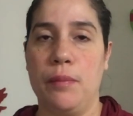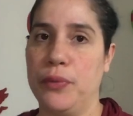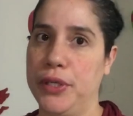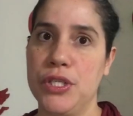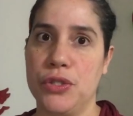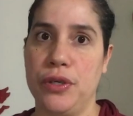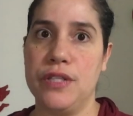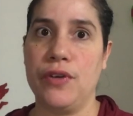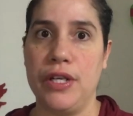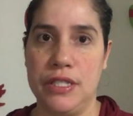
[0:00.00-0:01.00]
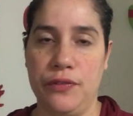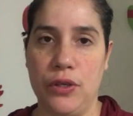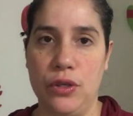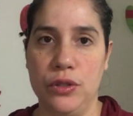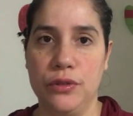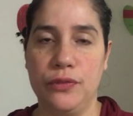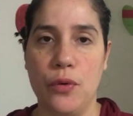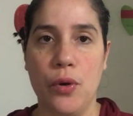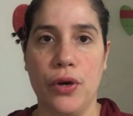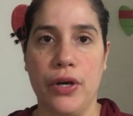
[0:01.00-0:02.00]
Pretty sure it's very difficult
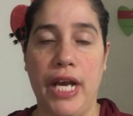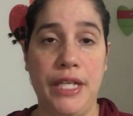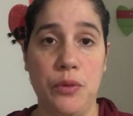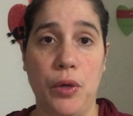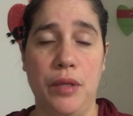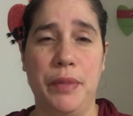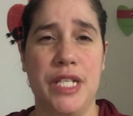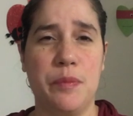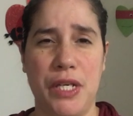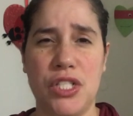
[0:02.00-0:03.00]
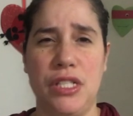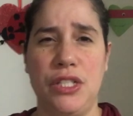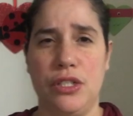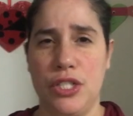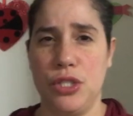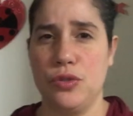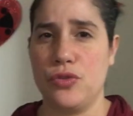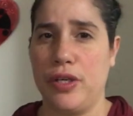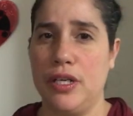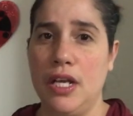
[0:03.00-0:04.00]
for anyone, but especially young
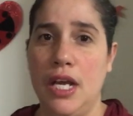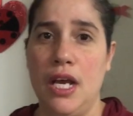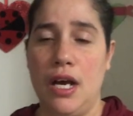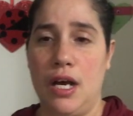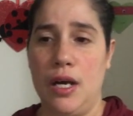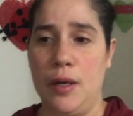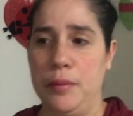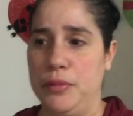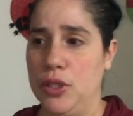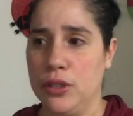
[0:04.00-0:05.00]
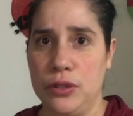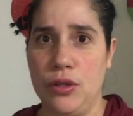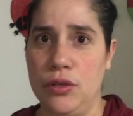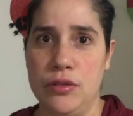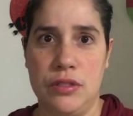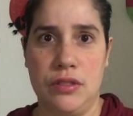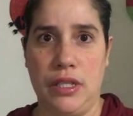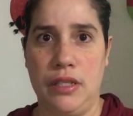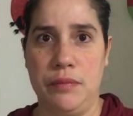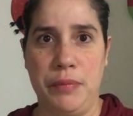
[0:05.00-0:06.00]
children, young adults,
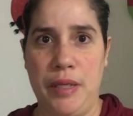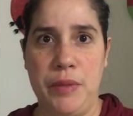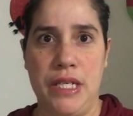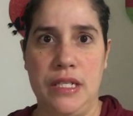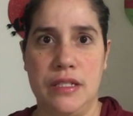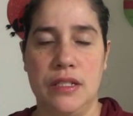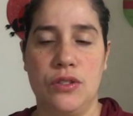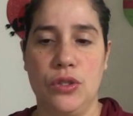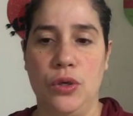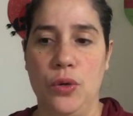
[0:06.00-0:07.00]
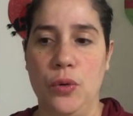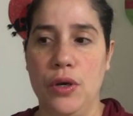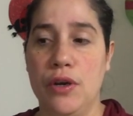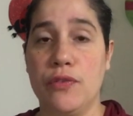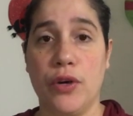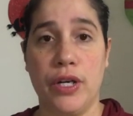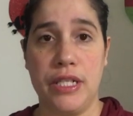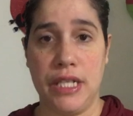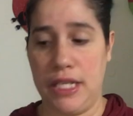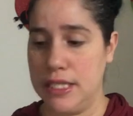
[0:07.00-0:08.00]
like babies. So for
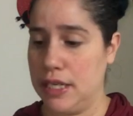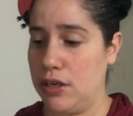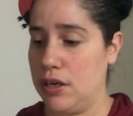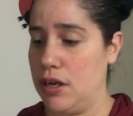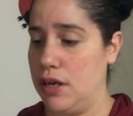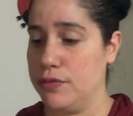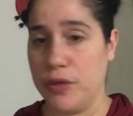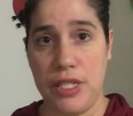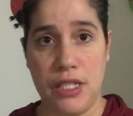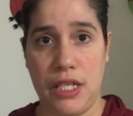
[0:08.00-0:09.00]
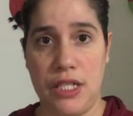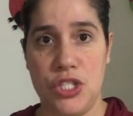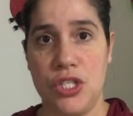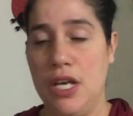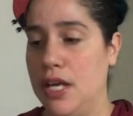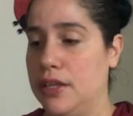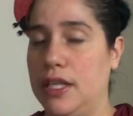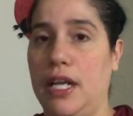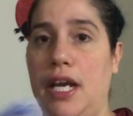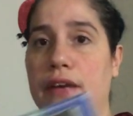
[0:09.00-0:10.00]
kids that are of reading age,
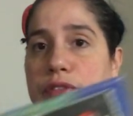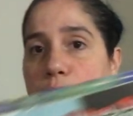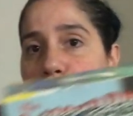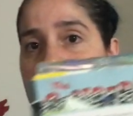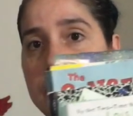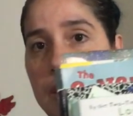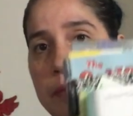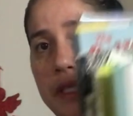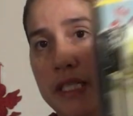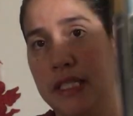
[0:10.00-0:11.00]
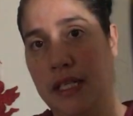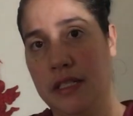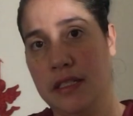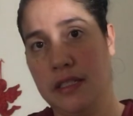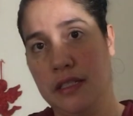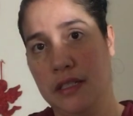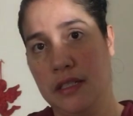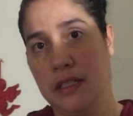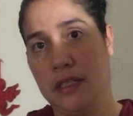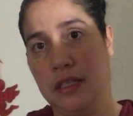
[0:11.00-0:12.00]
then I have some books that I'm gonna send.
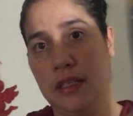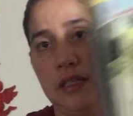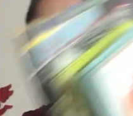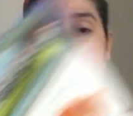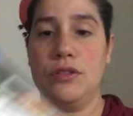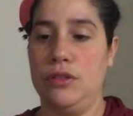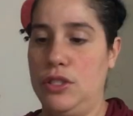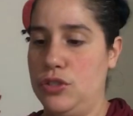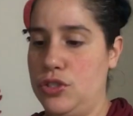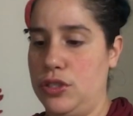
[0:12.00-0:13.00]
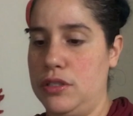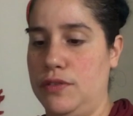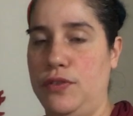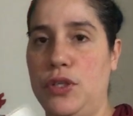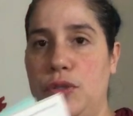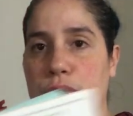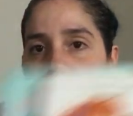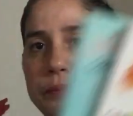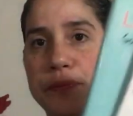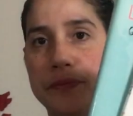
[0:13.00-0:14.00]
So these are just a few.